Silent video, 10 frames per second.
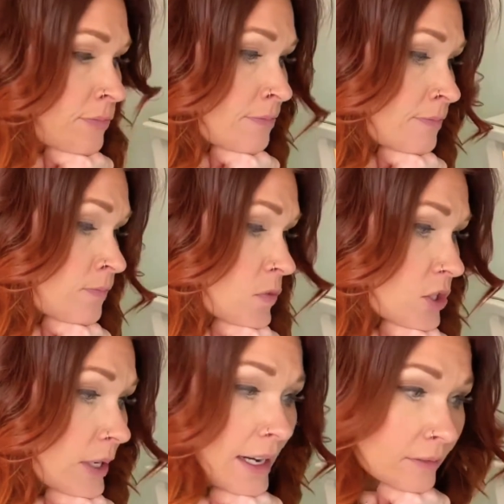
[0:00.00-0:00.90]
So yeah,
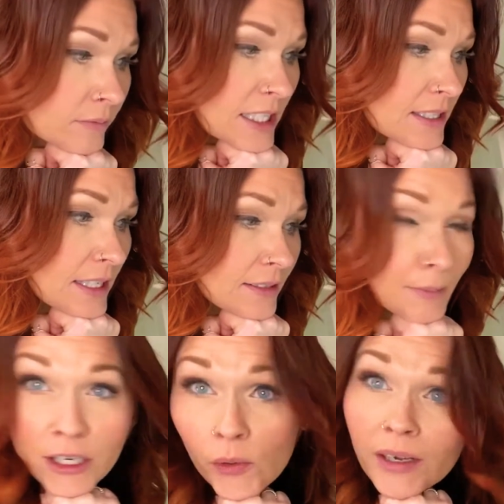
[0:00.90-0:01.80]
let's let the
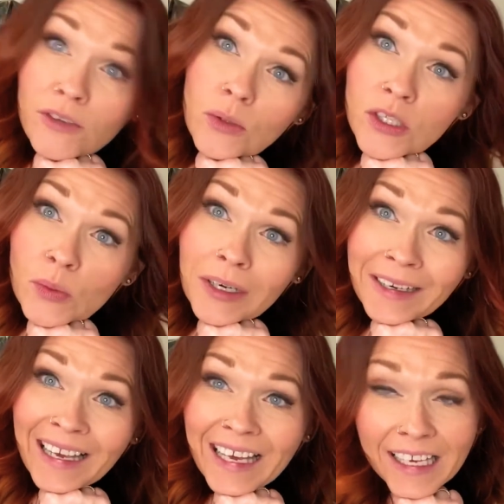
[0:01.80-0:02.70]
microwave do its work
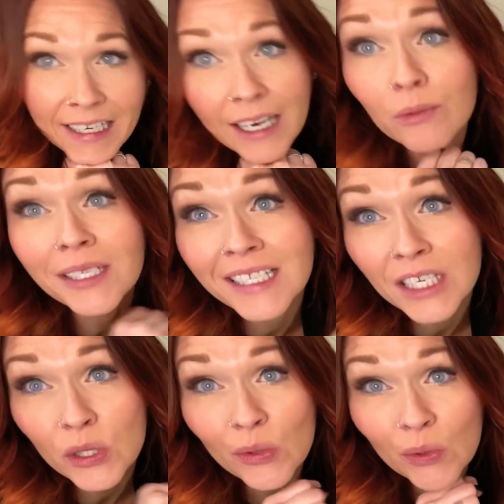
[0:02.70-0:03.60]
and I will see you
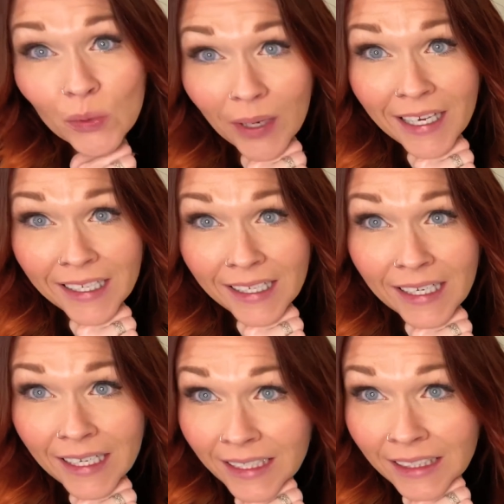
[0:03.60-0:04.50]

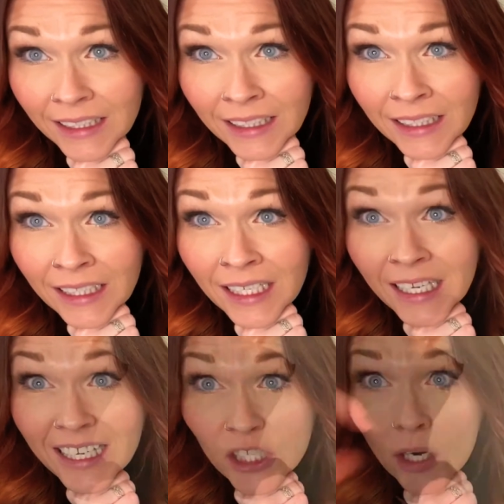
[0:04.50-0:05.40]
when it's
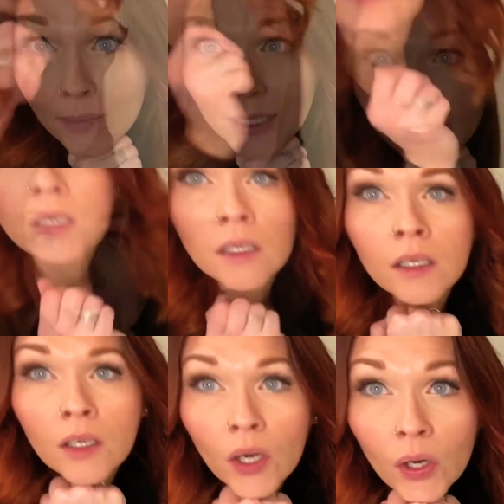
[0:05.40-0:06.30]
all melted up.
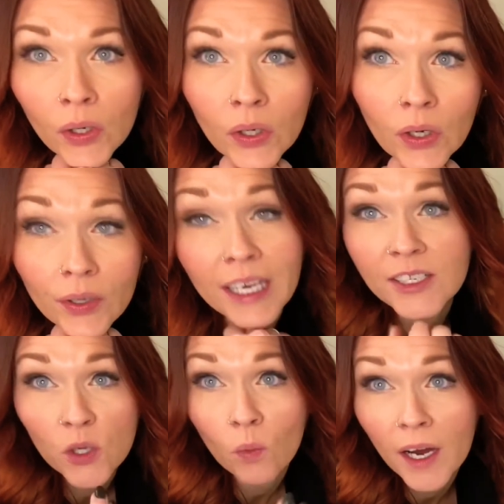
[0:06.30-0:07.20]
Okay, so
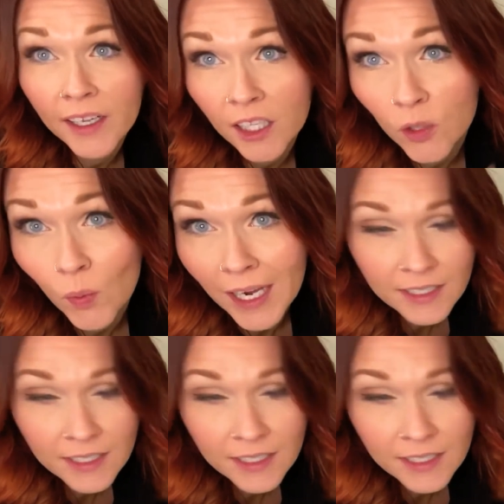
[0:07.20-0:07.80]
while our wax is